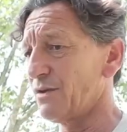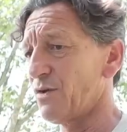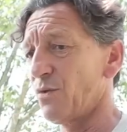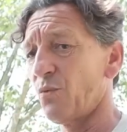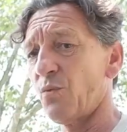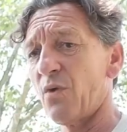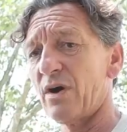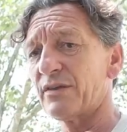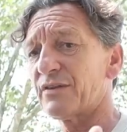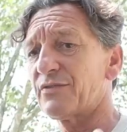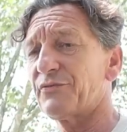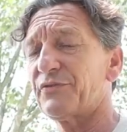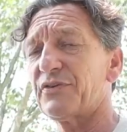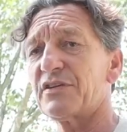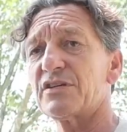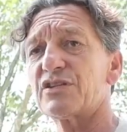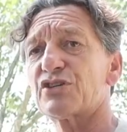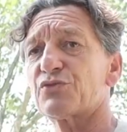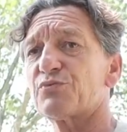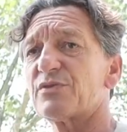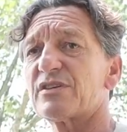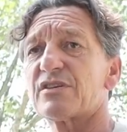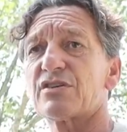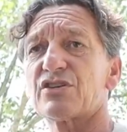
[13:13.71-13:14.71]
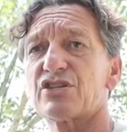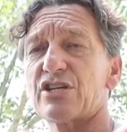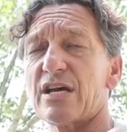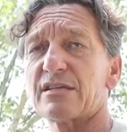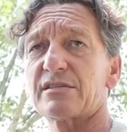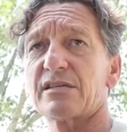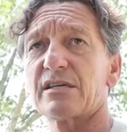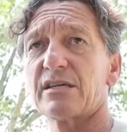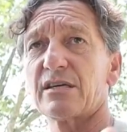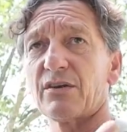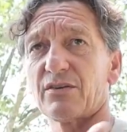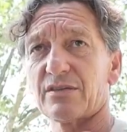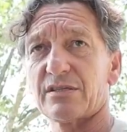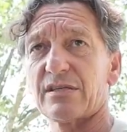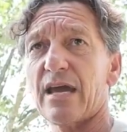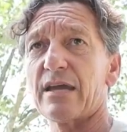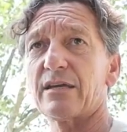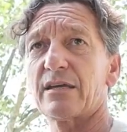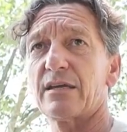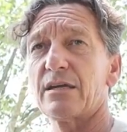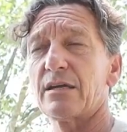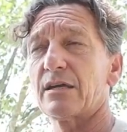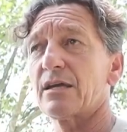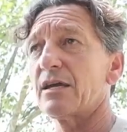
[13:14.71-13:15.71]
won't finish with the chassé or
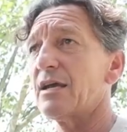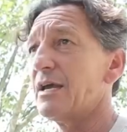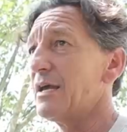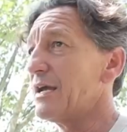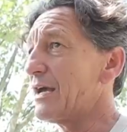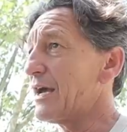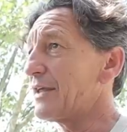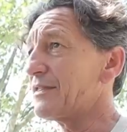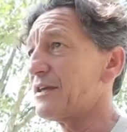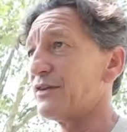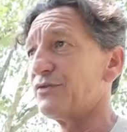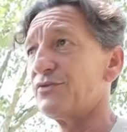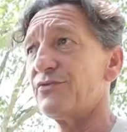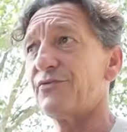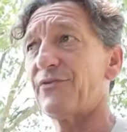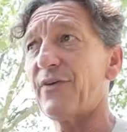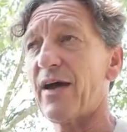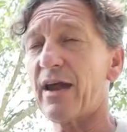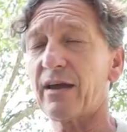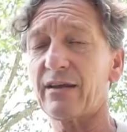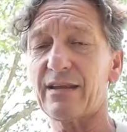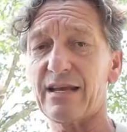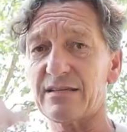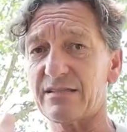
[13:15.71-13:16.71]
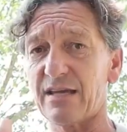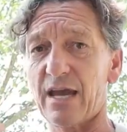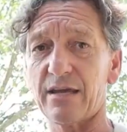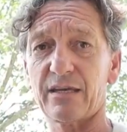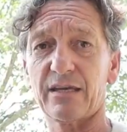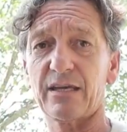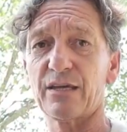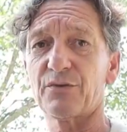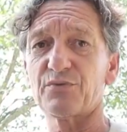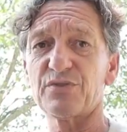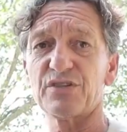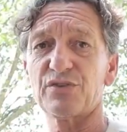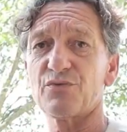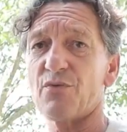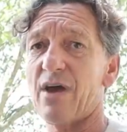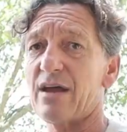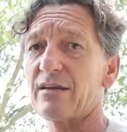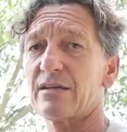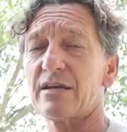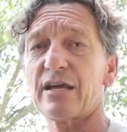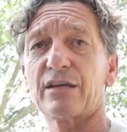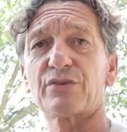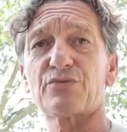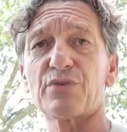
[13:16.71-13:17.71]
side kick, and then you fire that side kick with your
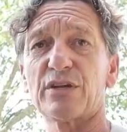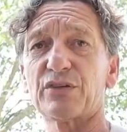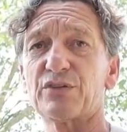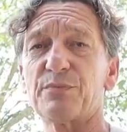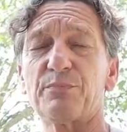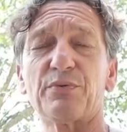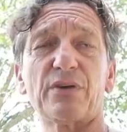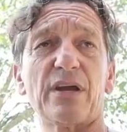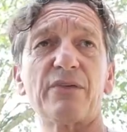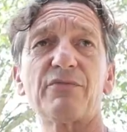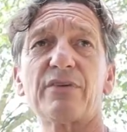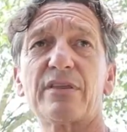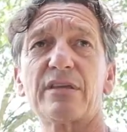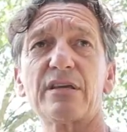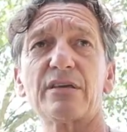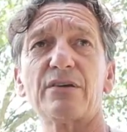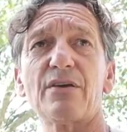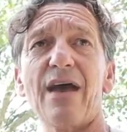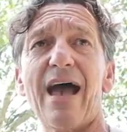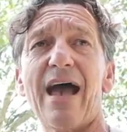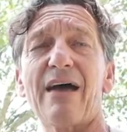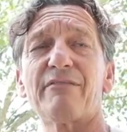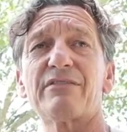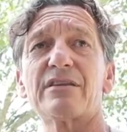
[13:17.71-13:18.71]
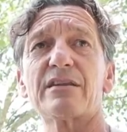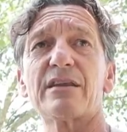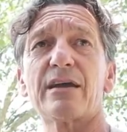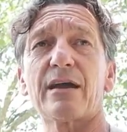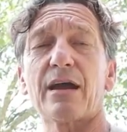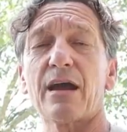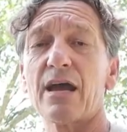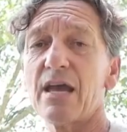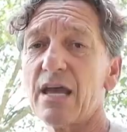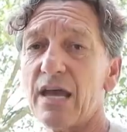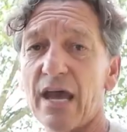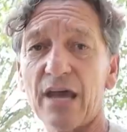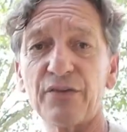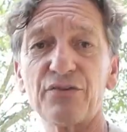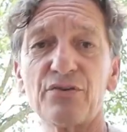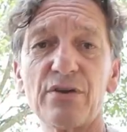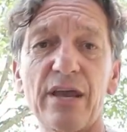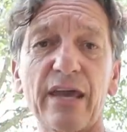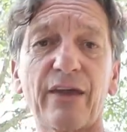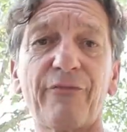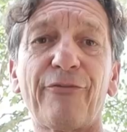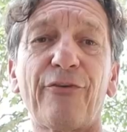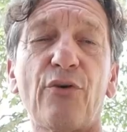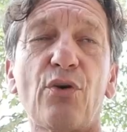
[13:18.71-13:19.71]
right leg, trying to put everything you have in there, and
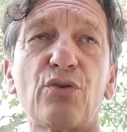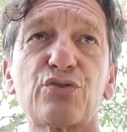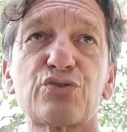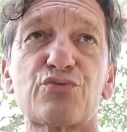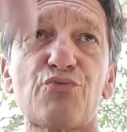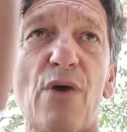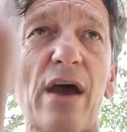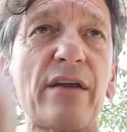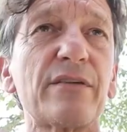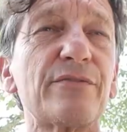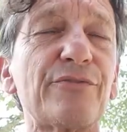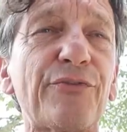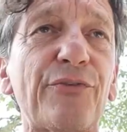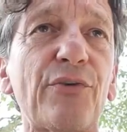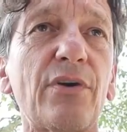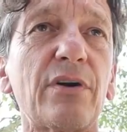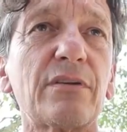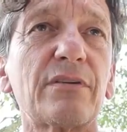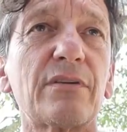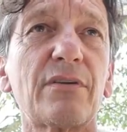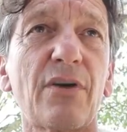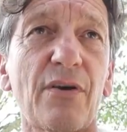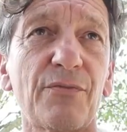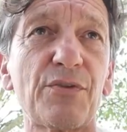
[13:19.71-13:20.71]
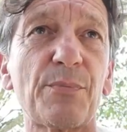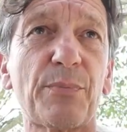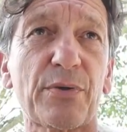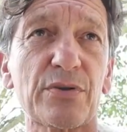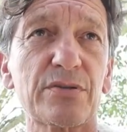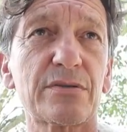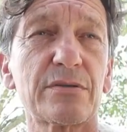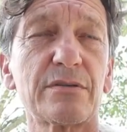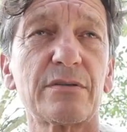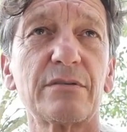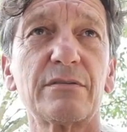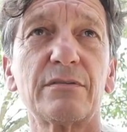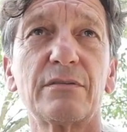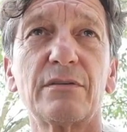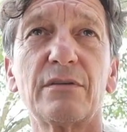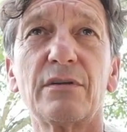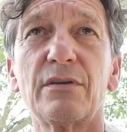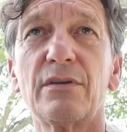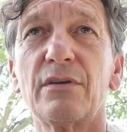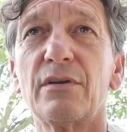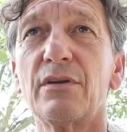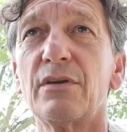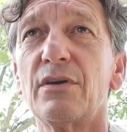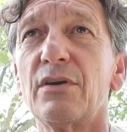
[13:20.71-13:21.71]
your leg falls right in front of the person,
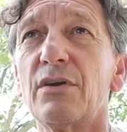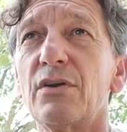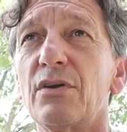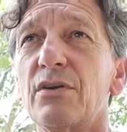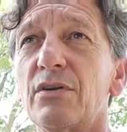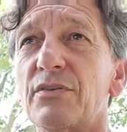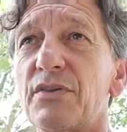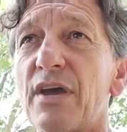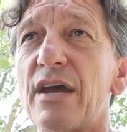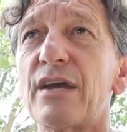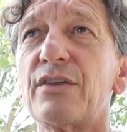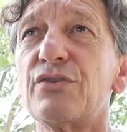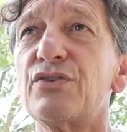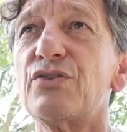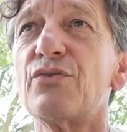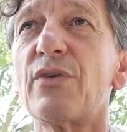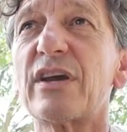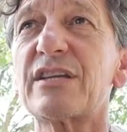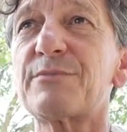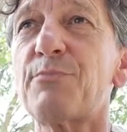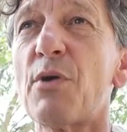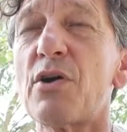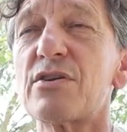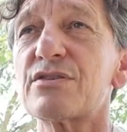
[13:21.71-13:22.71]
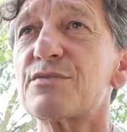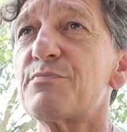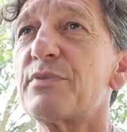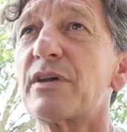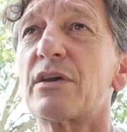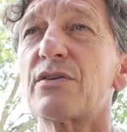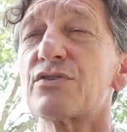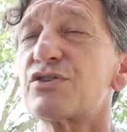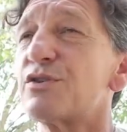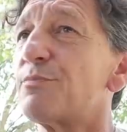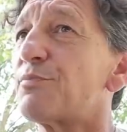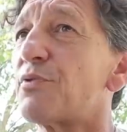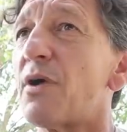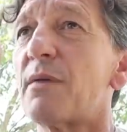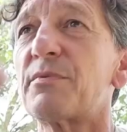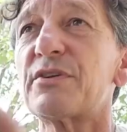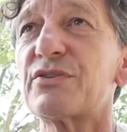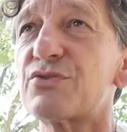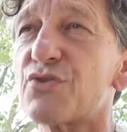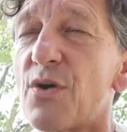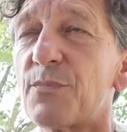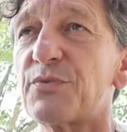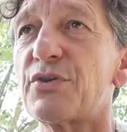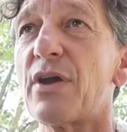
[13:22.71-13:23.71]
uh-huh. then you expose because you
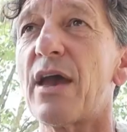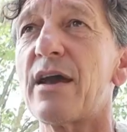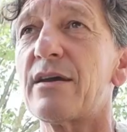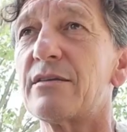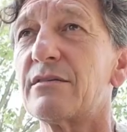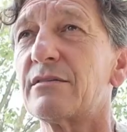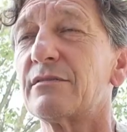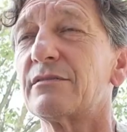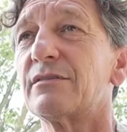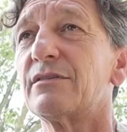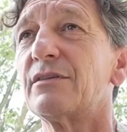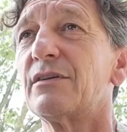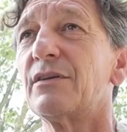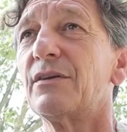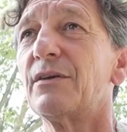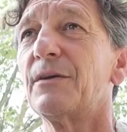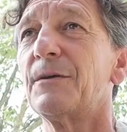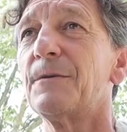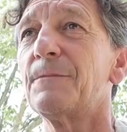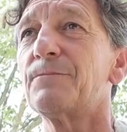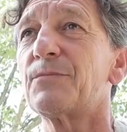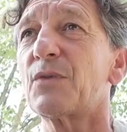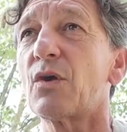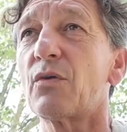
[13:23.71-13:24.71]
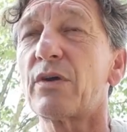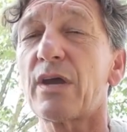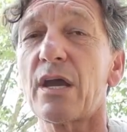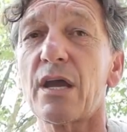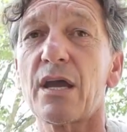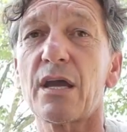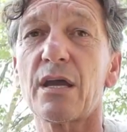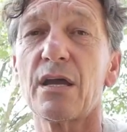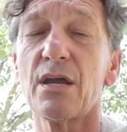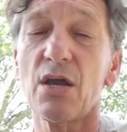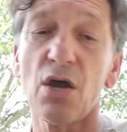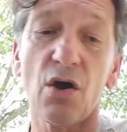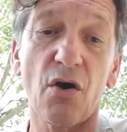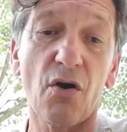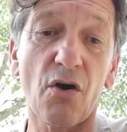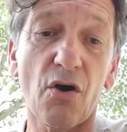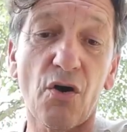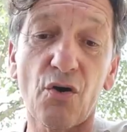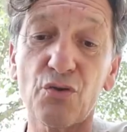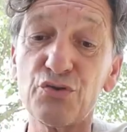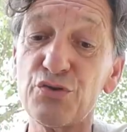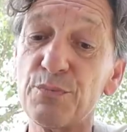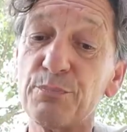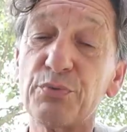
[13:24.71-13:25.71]
probably dropped your hand. Yeah. Okay.
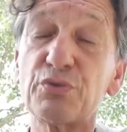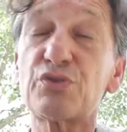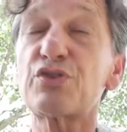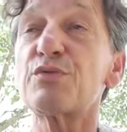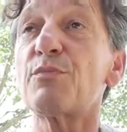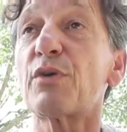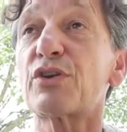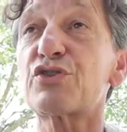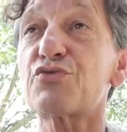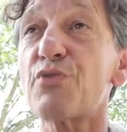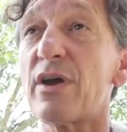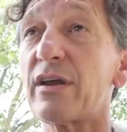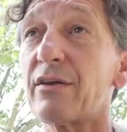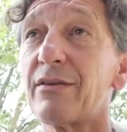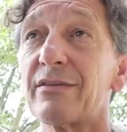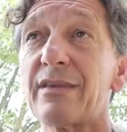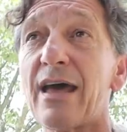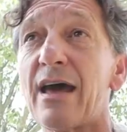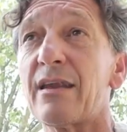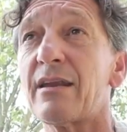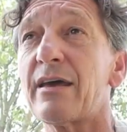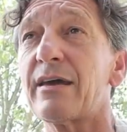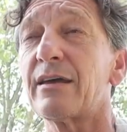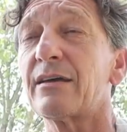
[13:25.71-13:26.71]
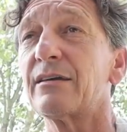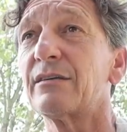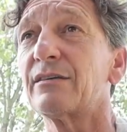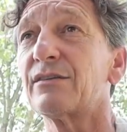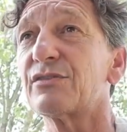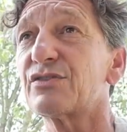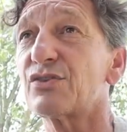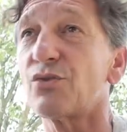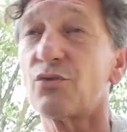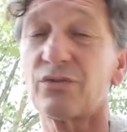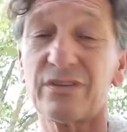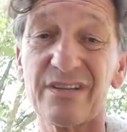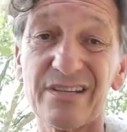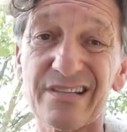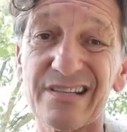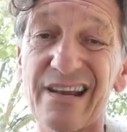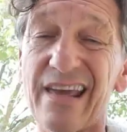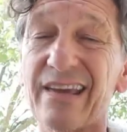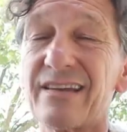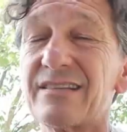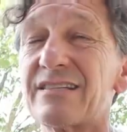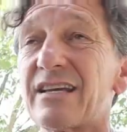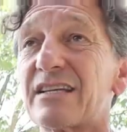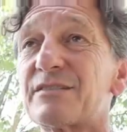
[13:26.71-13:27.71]
Or you put too much weight on that leg, so mm-hmm. this
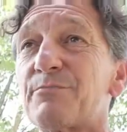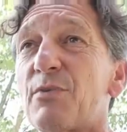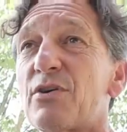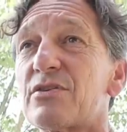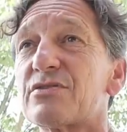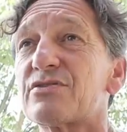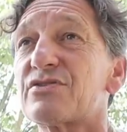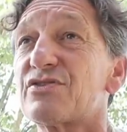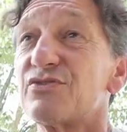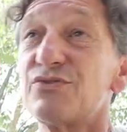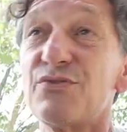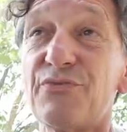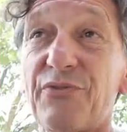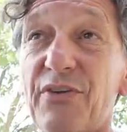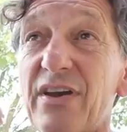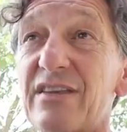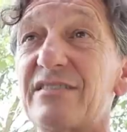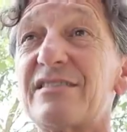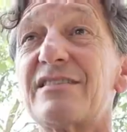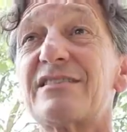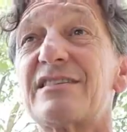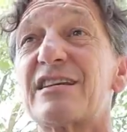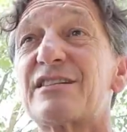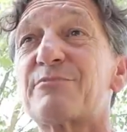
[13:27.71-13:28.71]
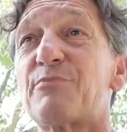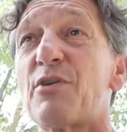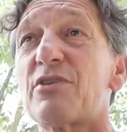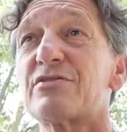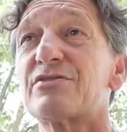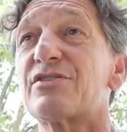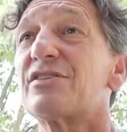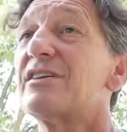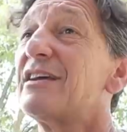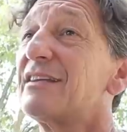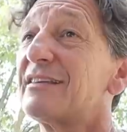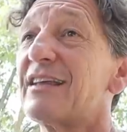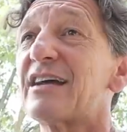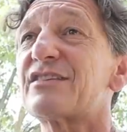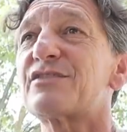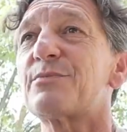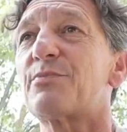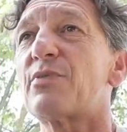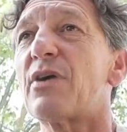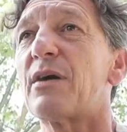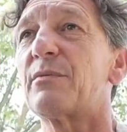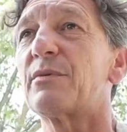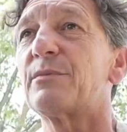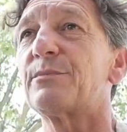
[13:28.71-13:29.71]
leg is exposed, your face is exposed, that's
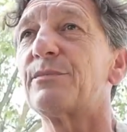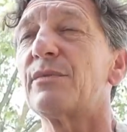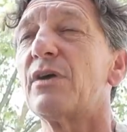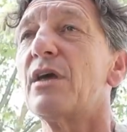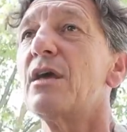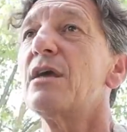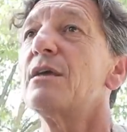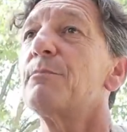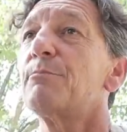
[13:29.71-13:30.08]
a problem.